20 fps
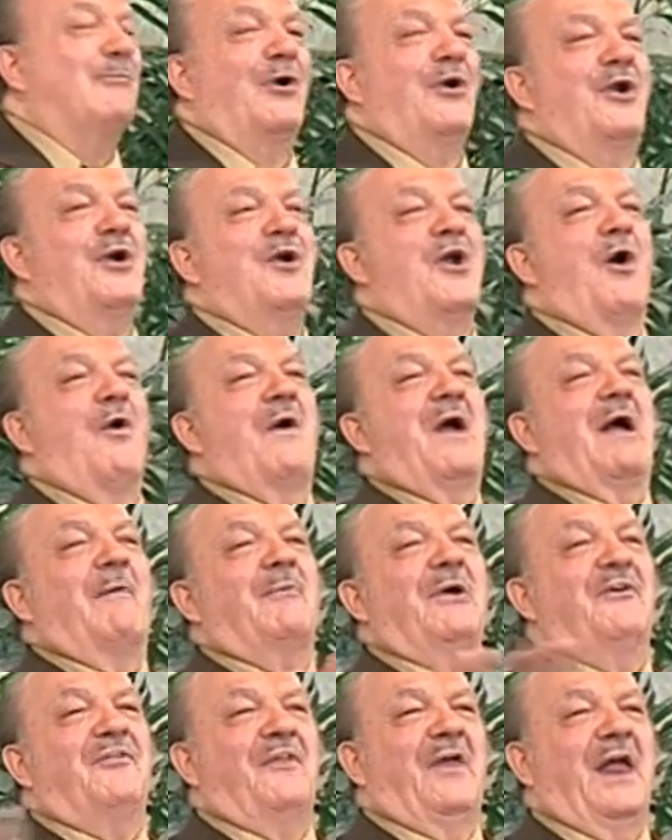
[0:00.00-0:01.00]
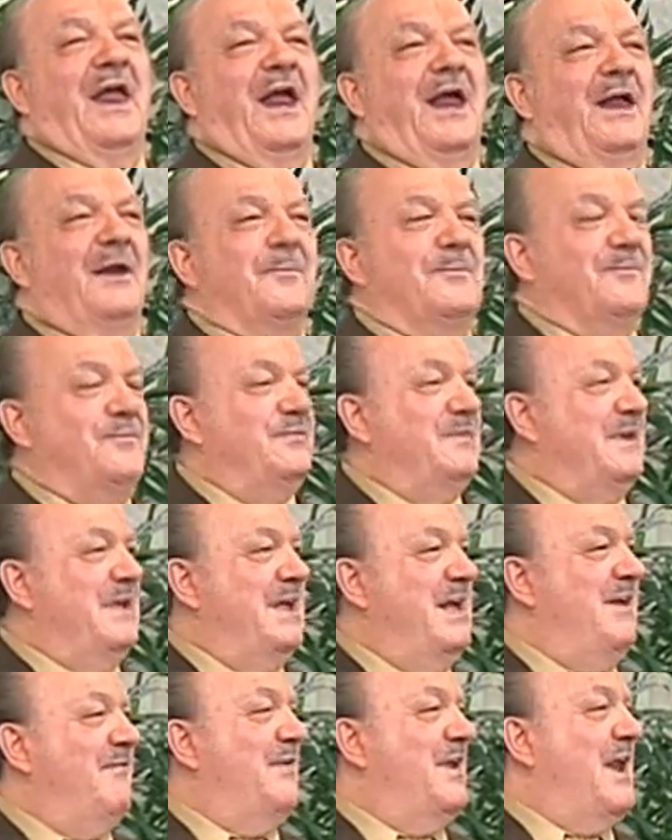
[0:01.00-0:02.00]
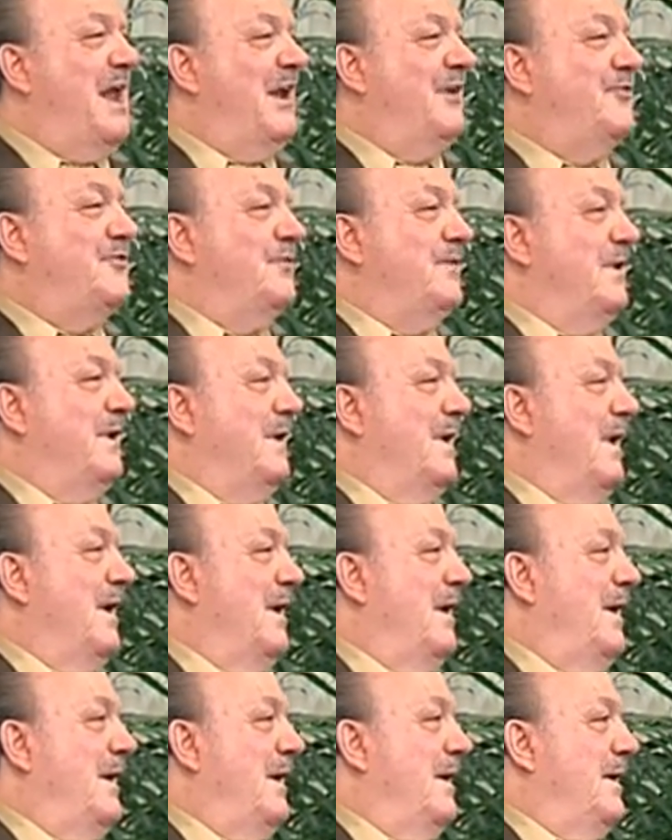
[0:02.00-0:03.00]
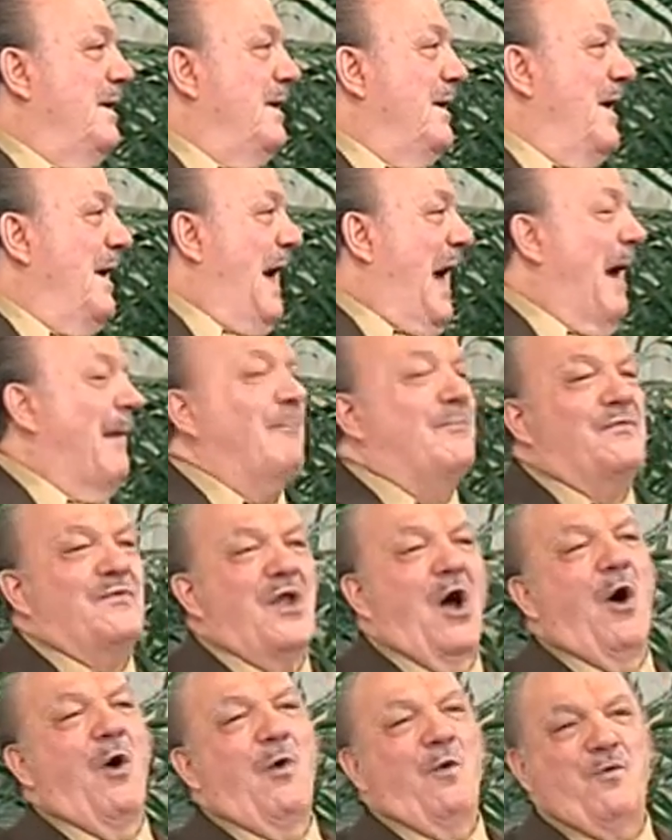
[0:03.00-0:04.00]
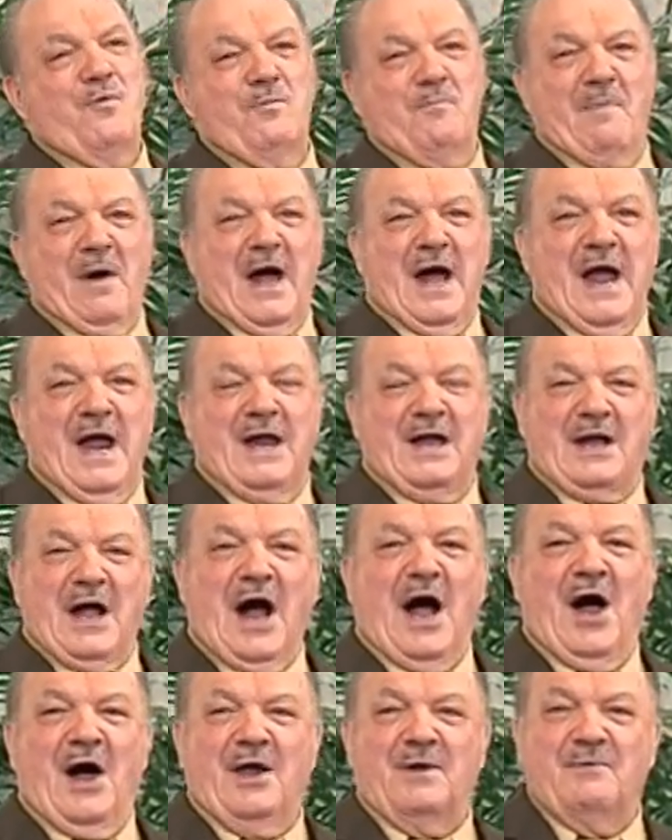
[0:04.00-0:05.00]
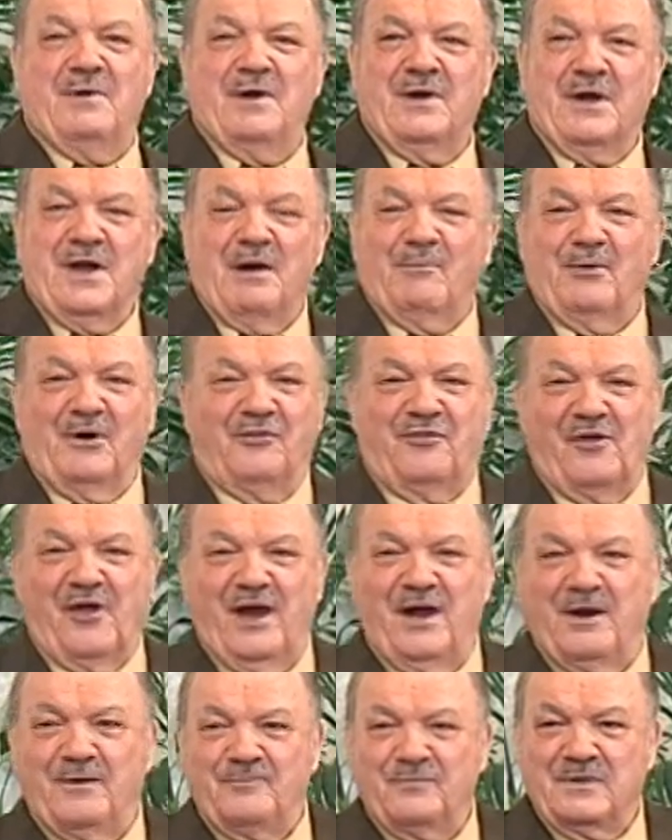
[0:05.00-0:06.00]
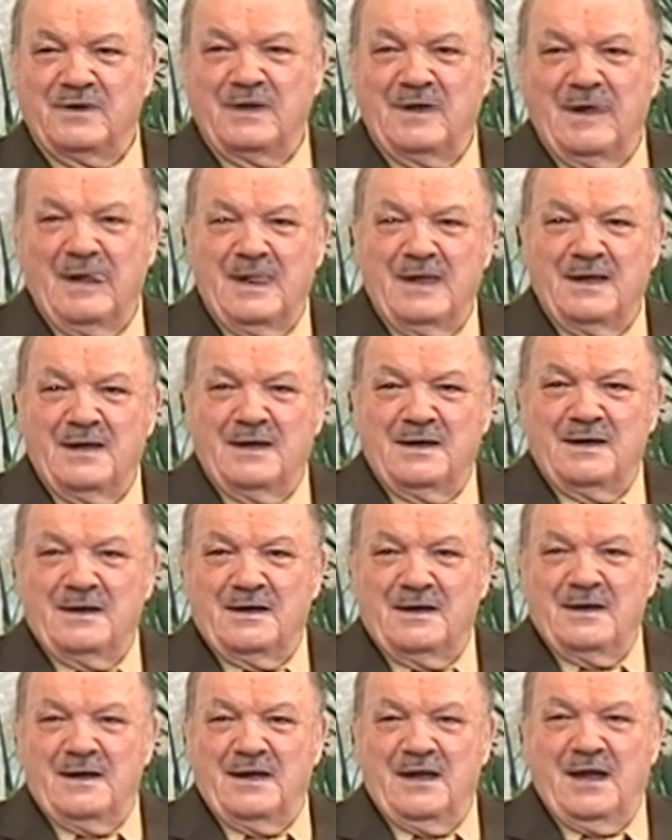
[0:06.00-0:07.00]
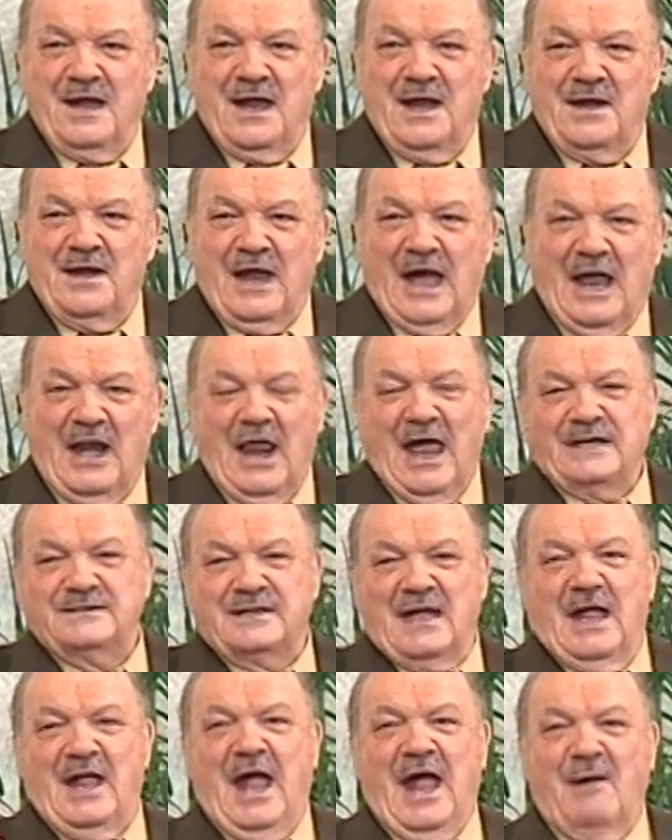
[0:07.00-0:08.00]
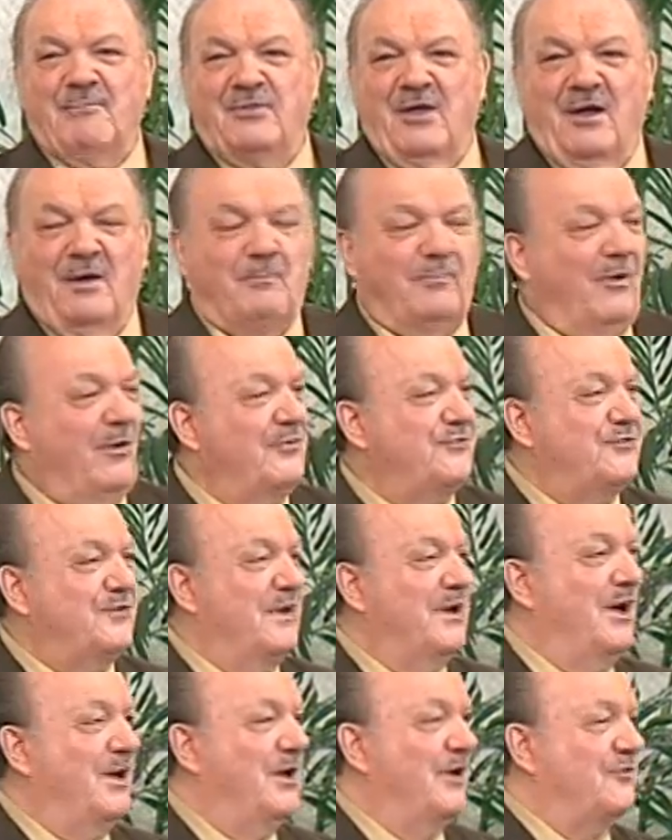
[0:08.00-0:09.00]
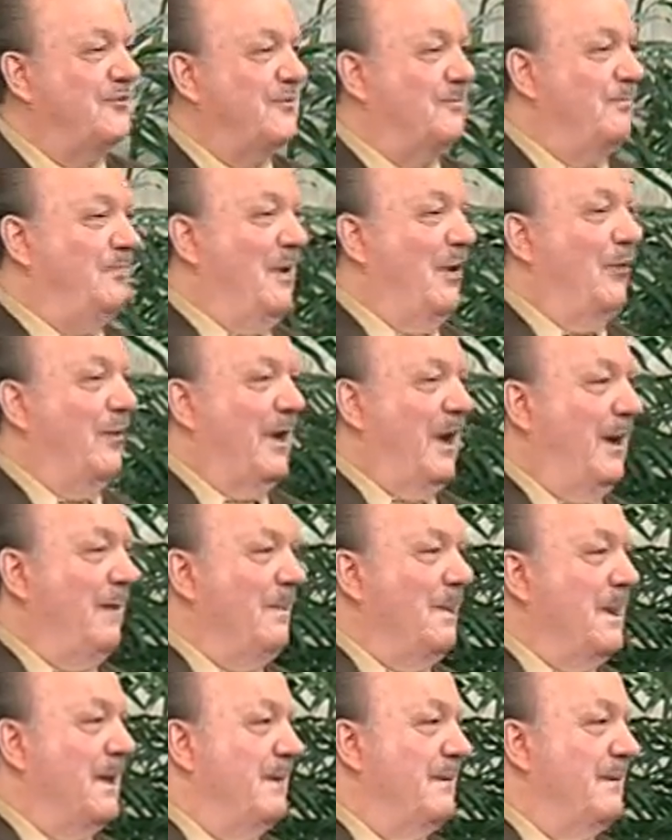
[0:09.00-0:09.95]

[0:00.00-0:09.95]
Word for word: going to know everything even as I'm known by God in everything and I'd like to have the person in this building,